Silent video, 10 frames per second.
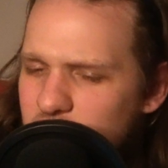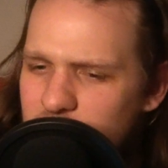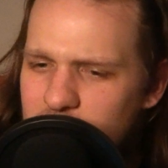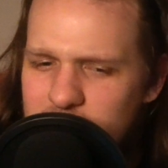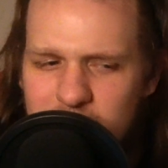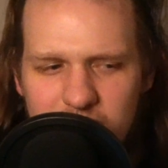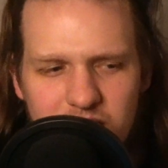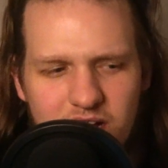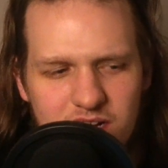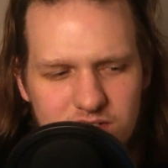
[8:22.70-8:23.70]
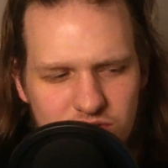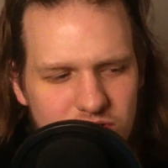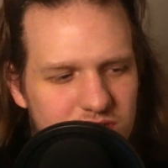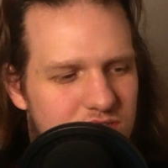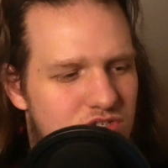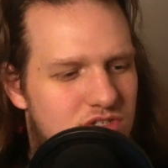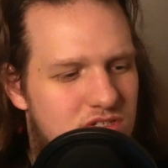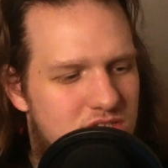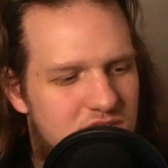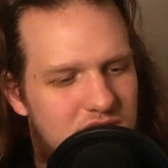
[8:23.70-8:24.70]
I think it kind of
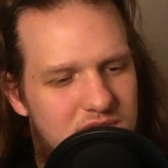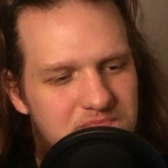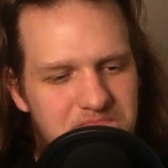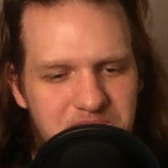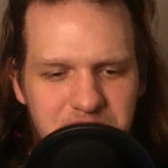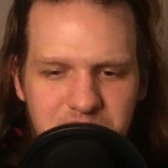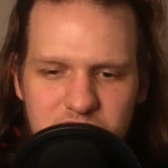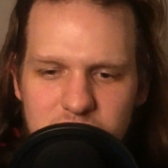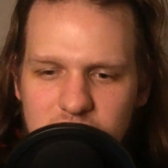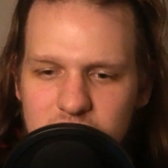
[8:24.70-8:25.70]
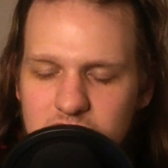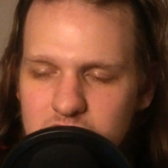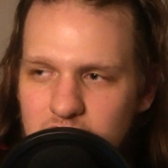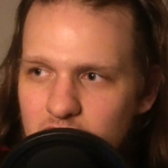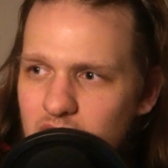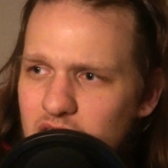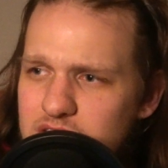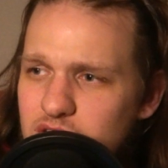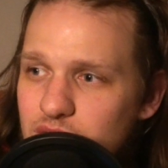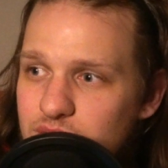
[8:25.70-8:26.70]
transitions to... I
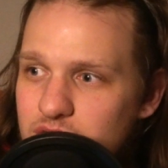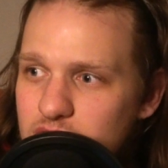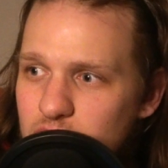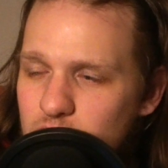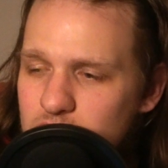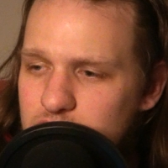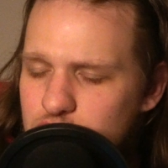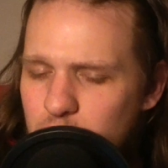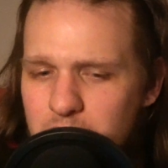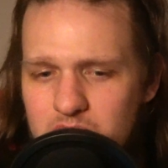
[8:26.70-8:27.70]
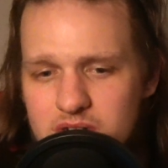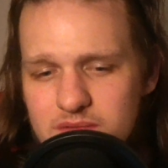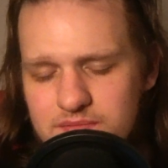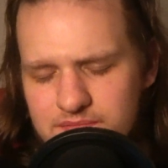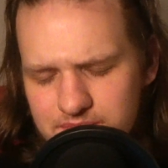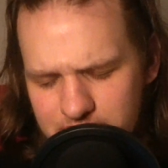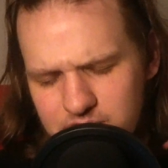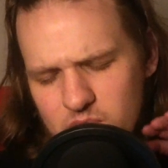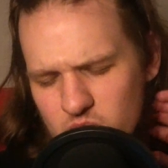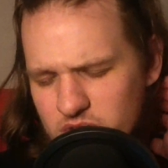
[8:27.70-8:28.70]
saw a video where Joe Budden
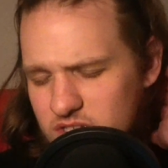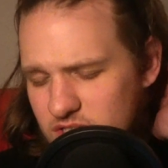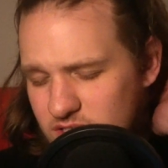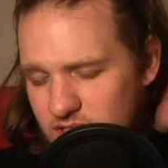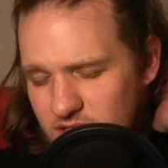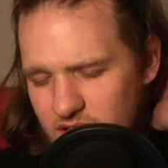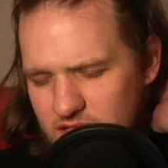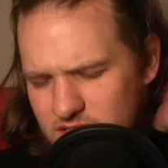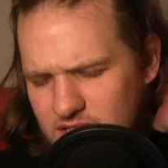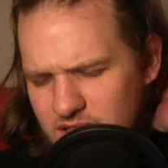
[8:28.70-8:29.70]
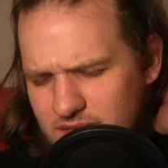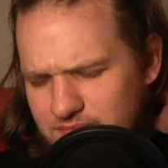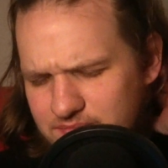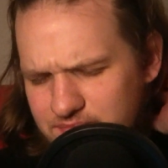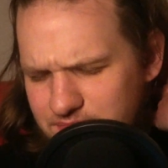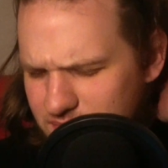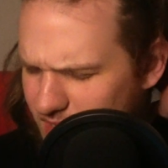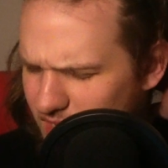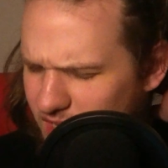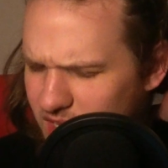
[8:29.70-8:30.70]
recently has said
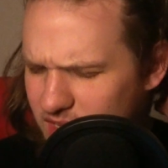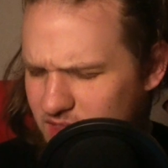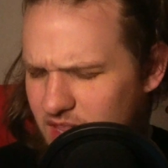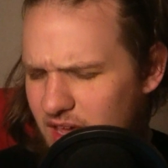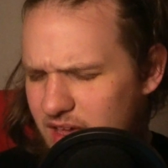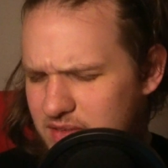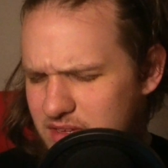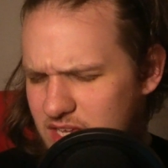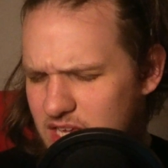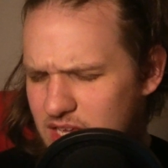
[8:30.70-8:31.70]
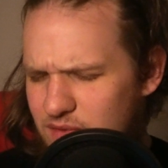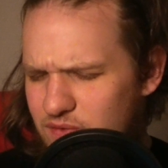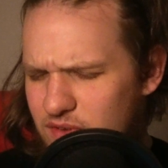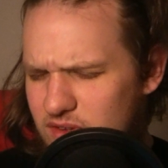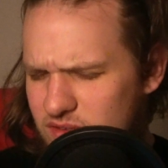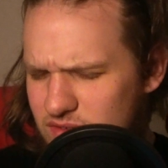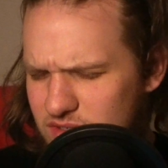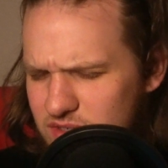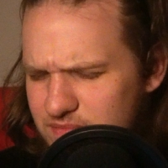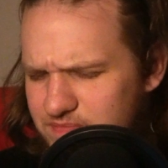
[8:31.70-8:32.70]
that he
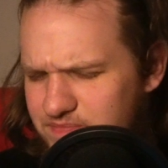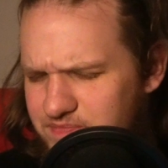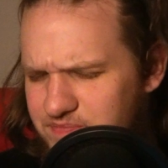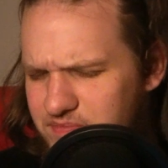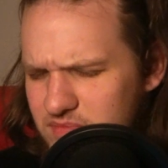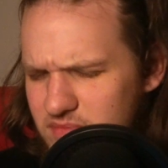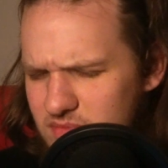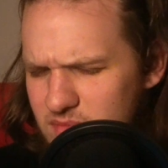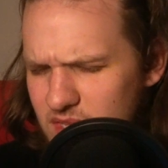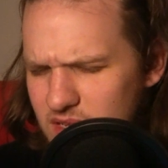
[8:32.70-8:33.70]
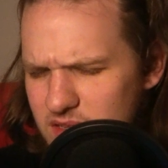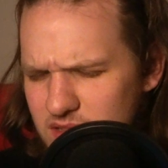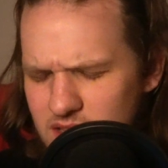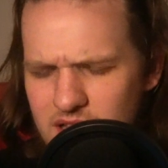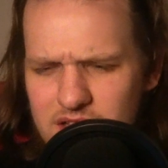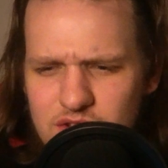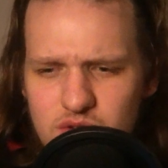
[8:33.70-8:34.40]
feels that